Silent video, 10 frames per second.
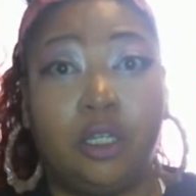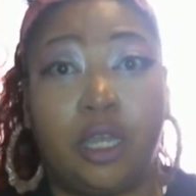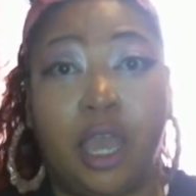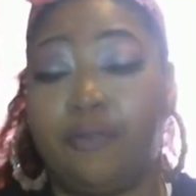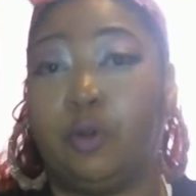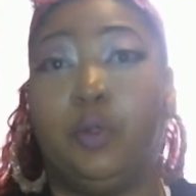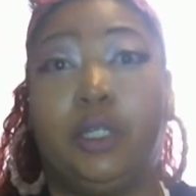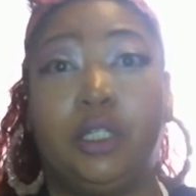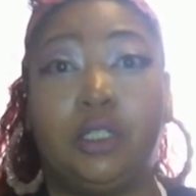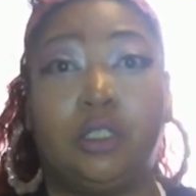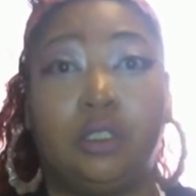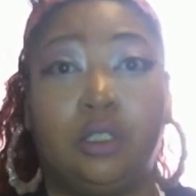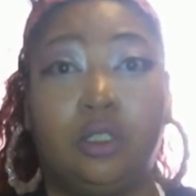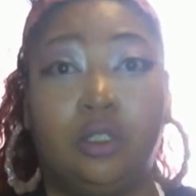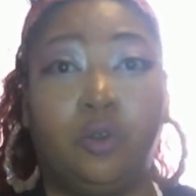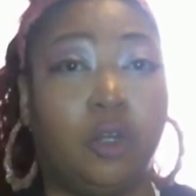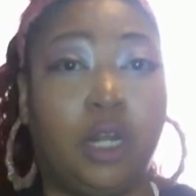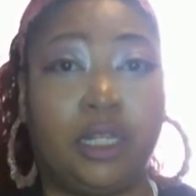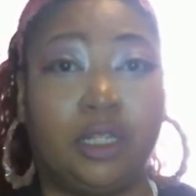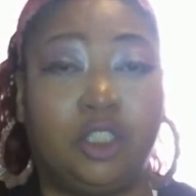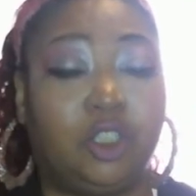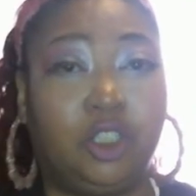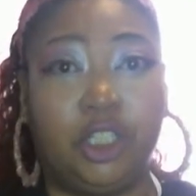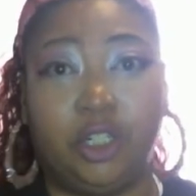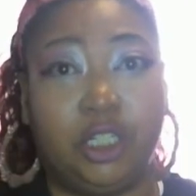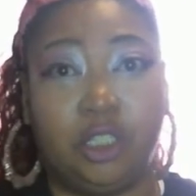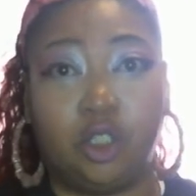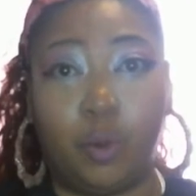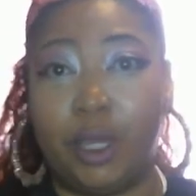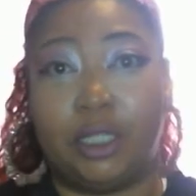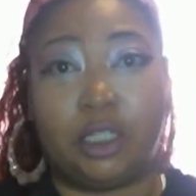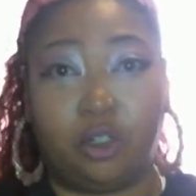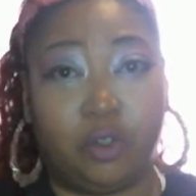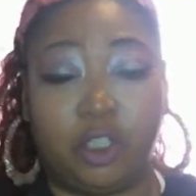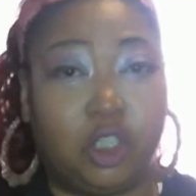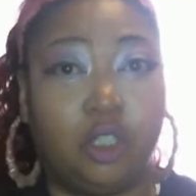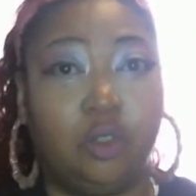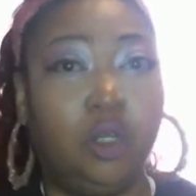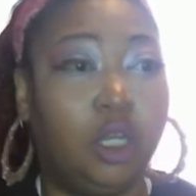ever was, or like the cheerleading twins in Grease 2,